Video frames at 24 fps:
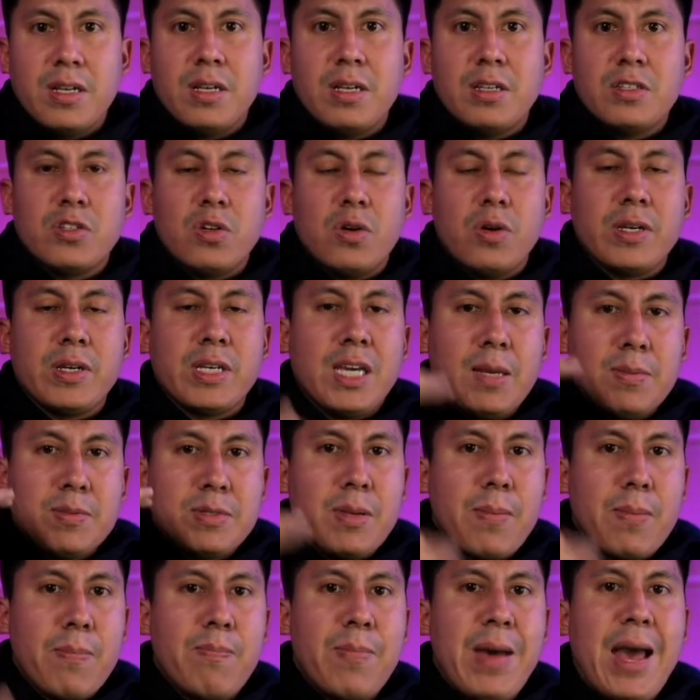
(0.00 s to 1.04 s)
So it keeps
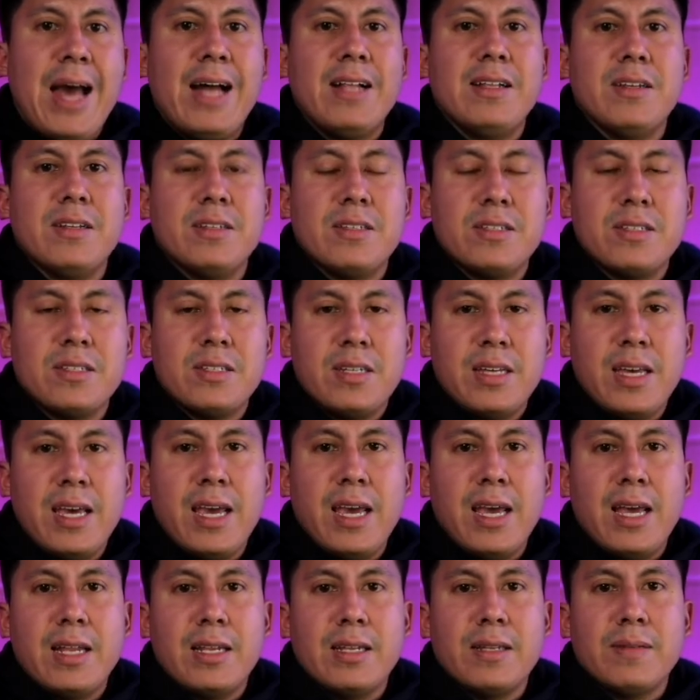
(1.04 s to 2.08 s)
it balanced.
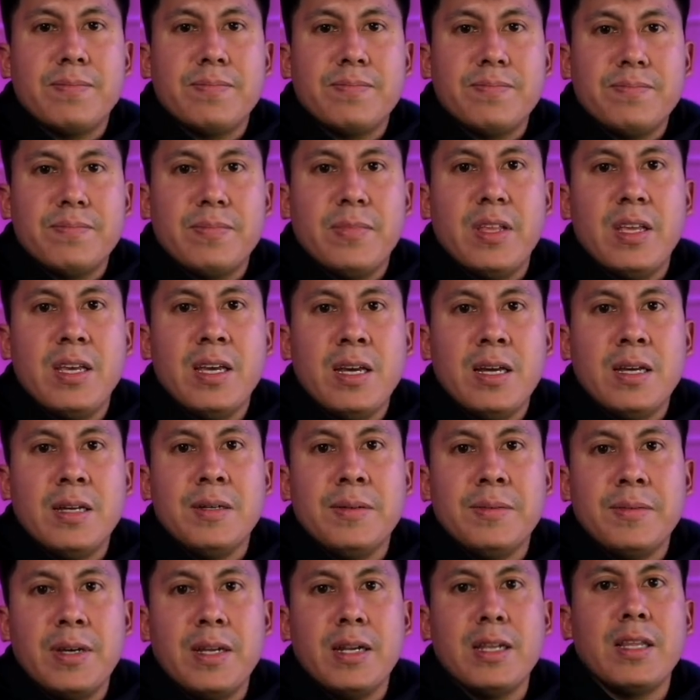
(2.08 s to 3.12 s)
And
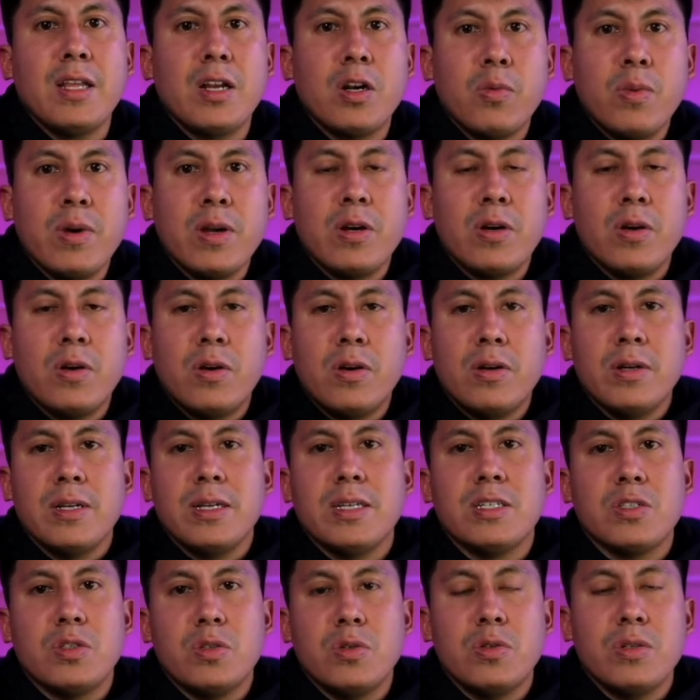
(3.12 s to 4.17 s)
and another way to earn it
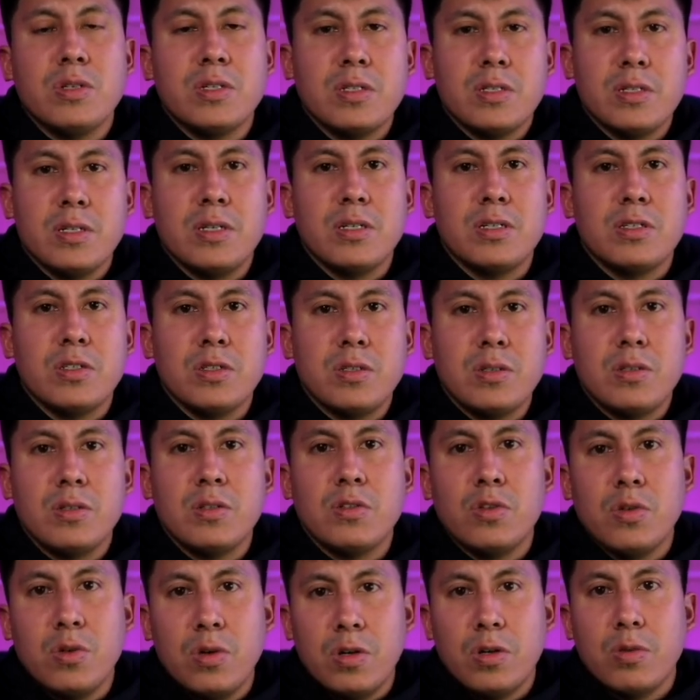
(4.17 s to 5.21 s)
is to is, is
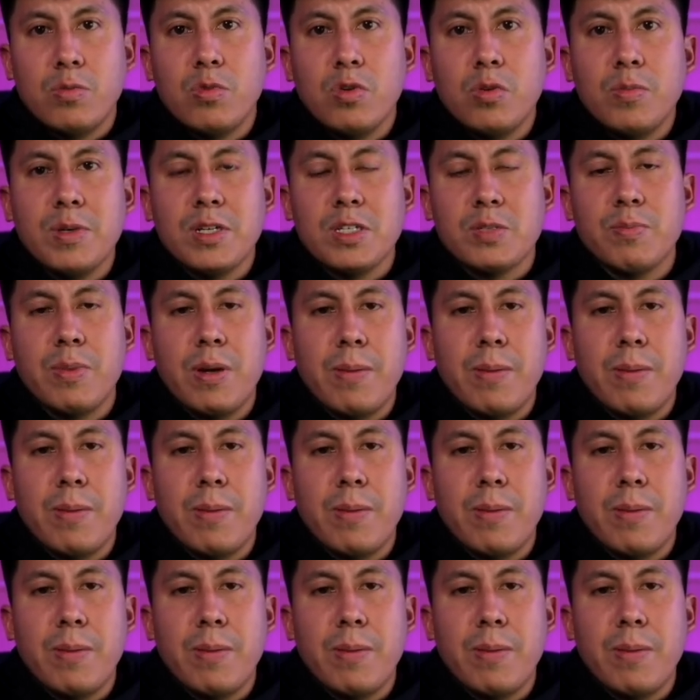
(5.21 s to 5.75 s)
to earn Ruby is by